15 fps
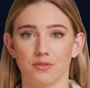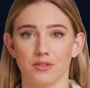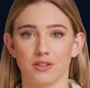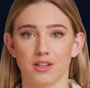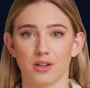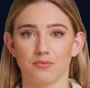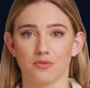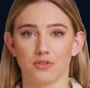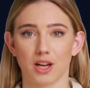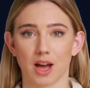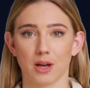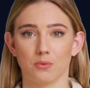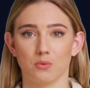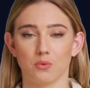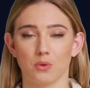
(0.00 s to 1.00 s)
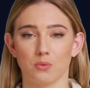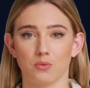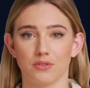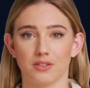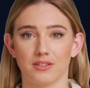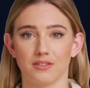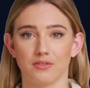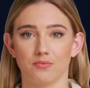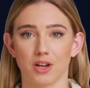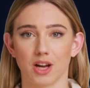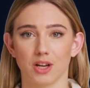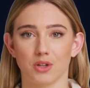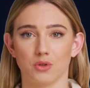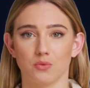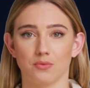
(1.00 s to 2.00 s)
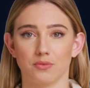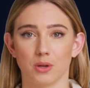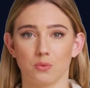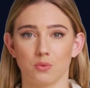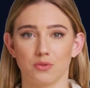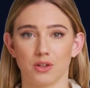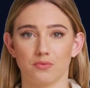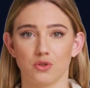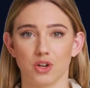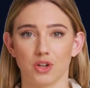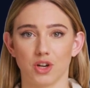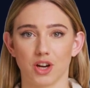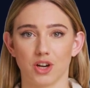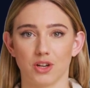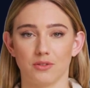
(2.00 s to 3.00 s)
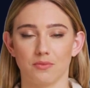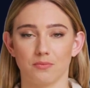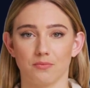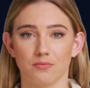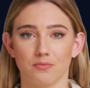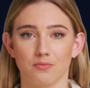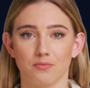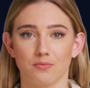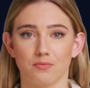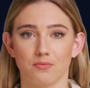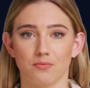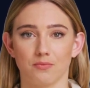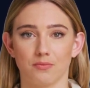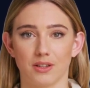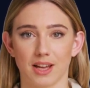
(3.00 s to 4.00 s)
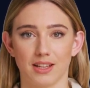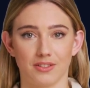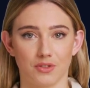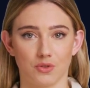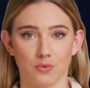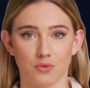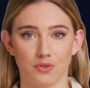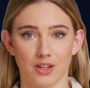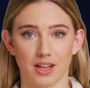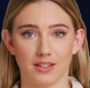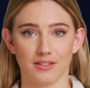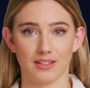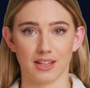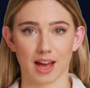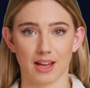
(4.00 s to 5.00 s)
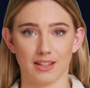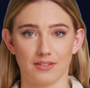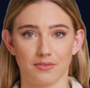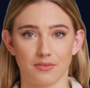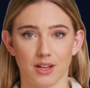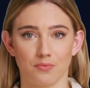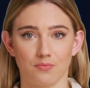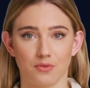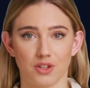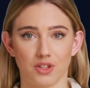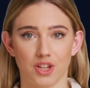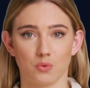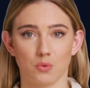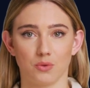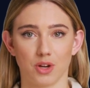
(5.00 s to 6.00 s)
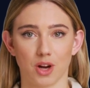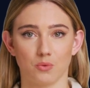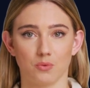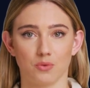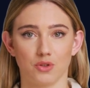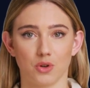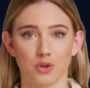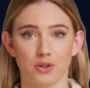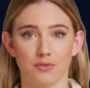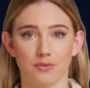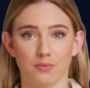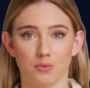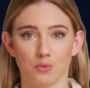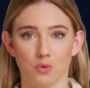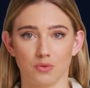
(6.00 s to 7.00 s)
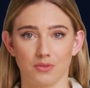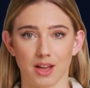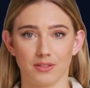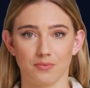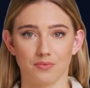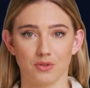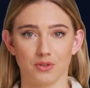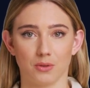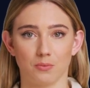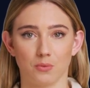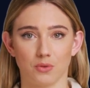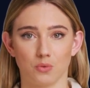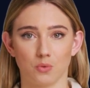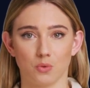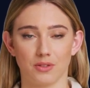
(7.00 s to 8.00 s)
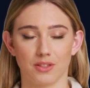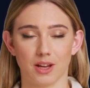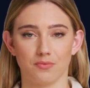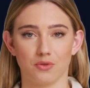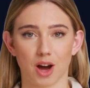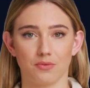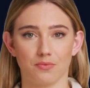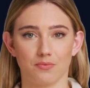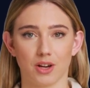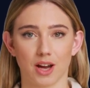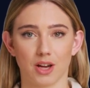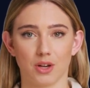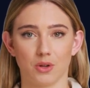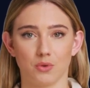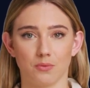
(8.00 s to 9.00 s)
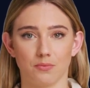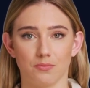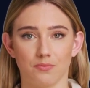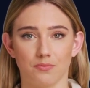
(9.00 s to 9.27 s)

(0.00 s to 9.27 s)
The never type represents a value that will never occur. It is used to indicate that a function will not return, or that a variable will never have a value.